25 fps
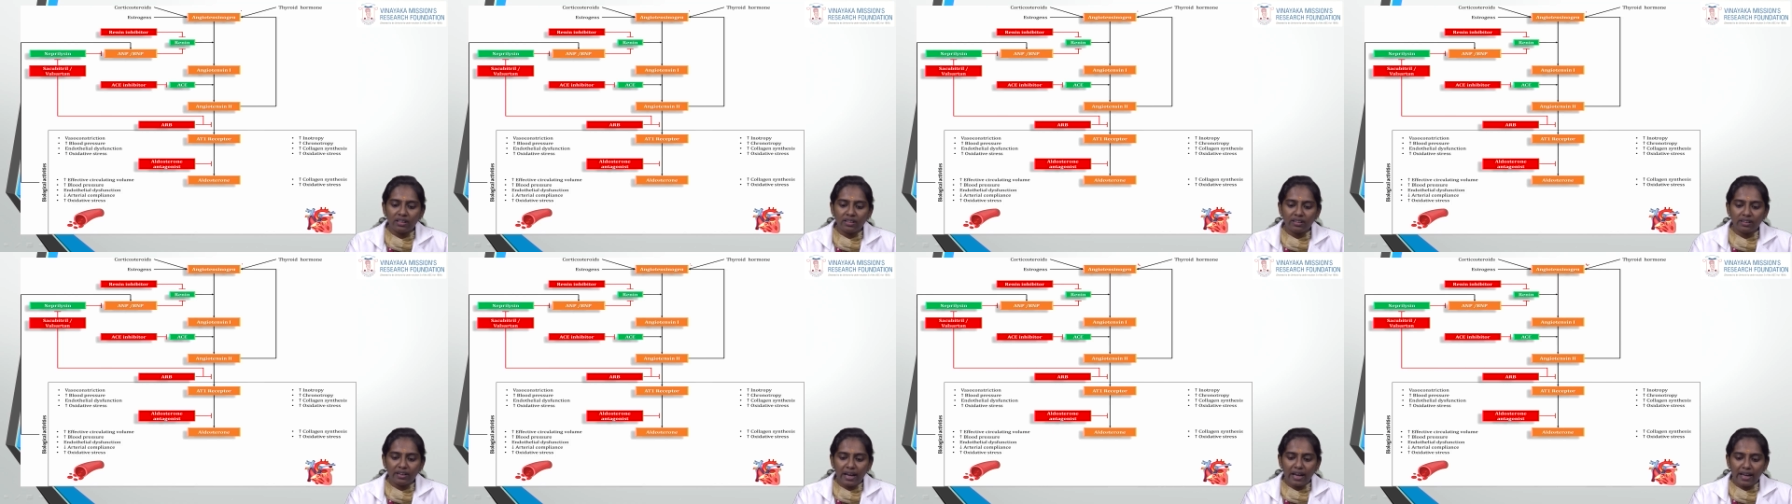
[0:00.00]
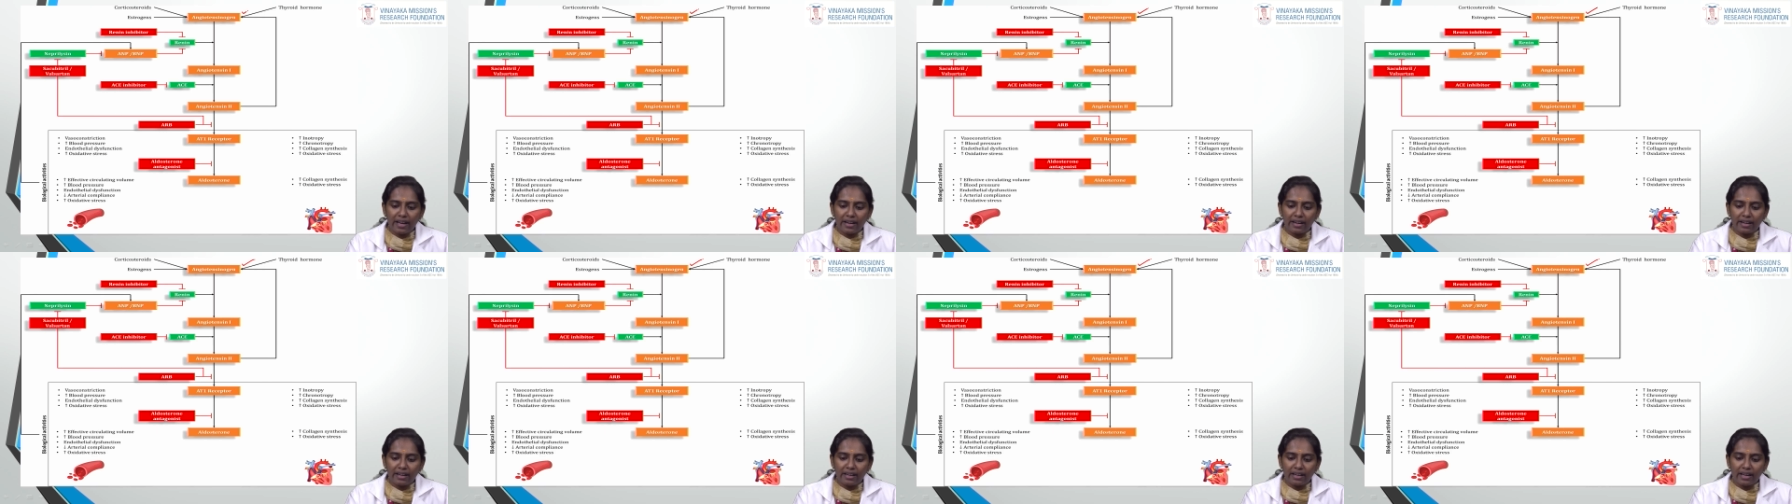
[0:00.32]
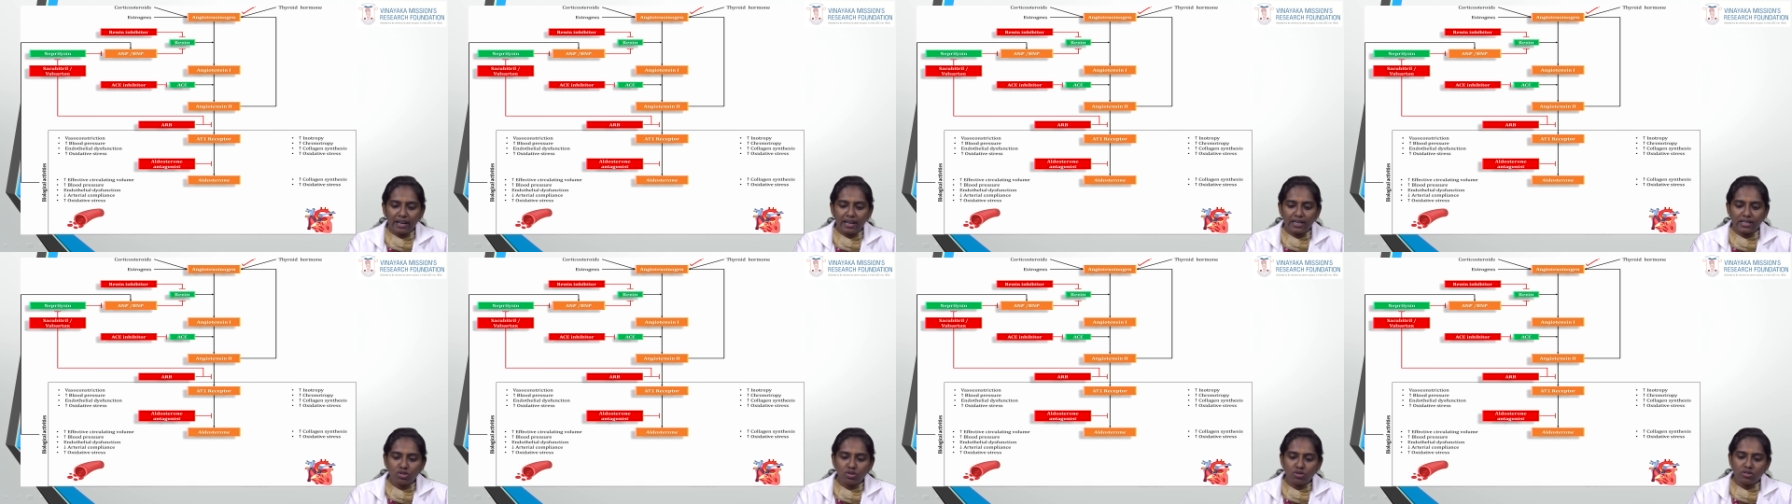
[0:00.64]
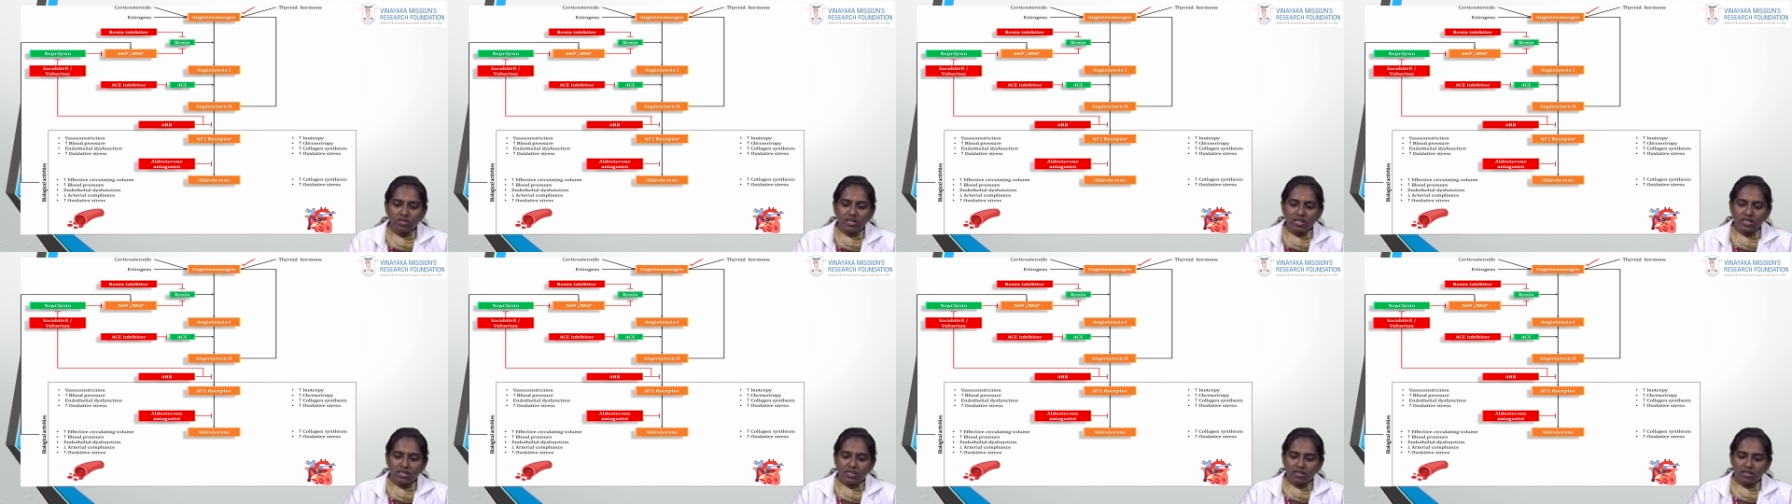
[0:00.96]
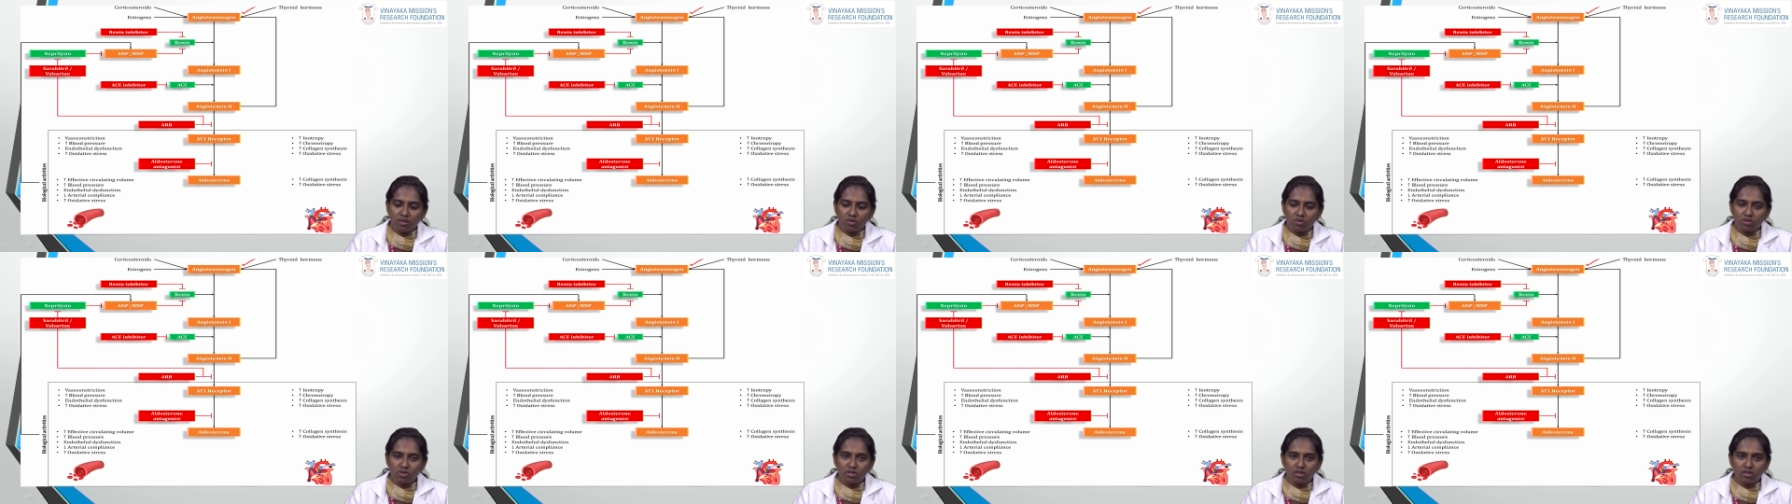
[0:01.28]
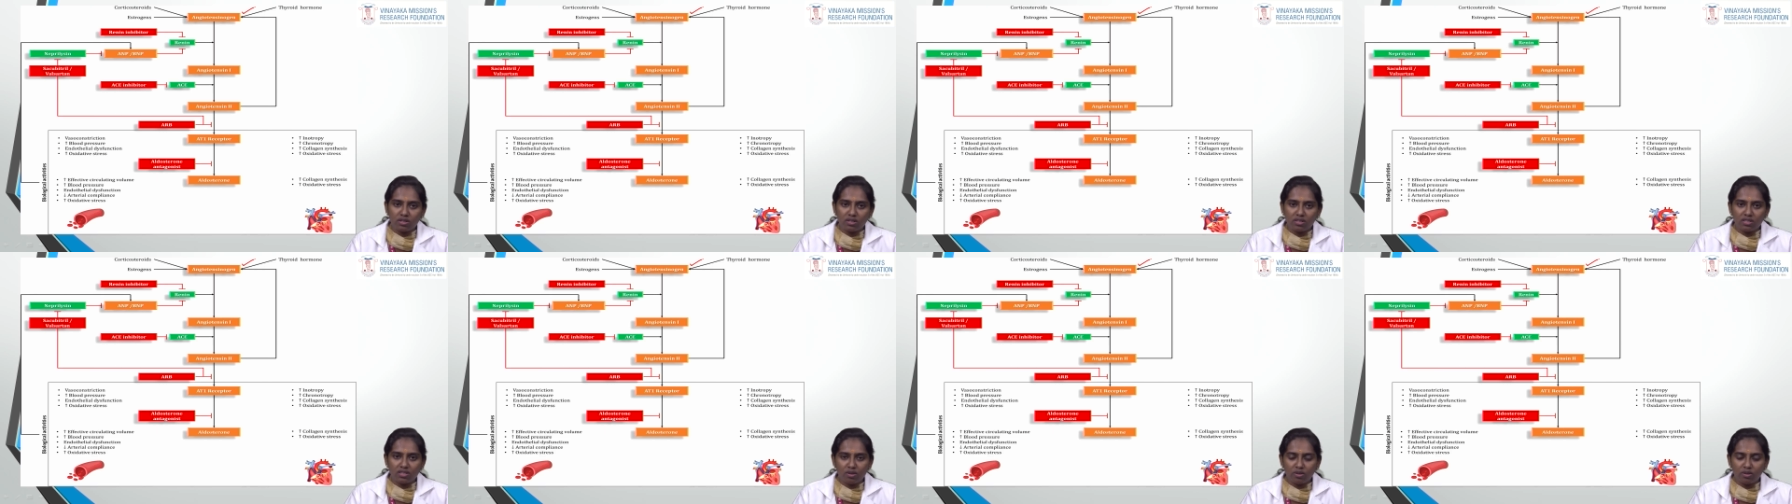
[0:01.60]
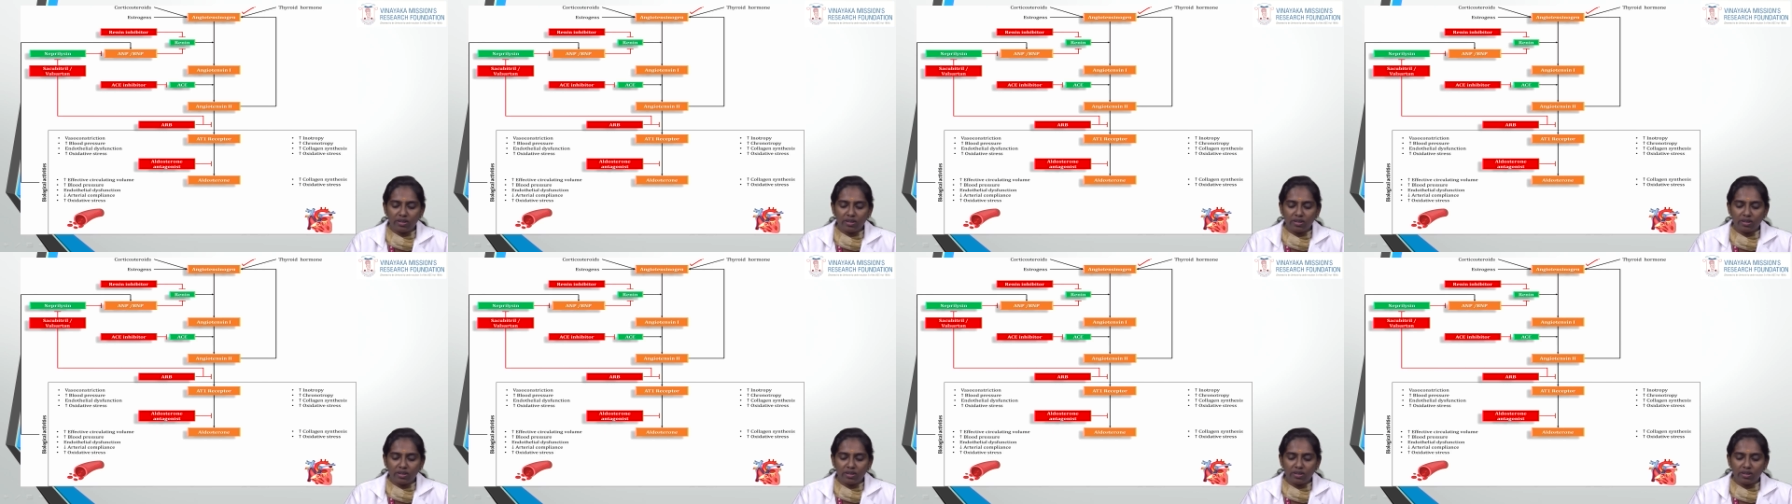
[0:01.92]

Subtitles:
angiotensinogen.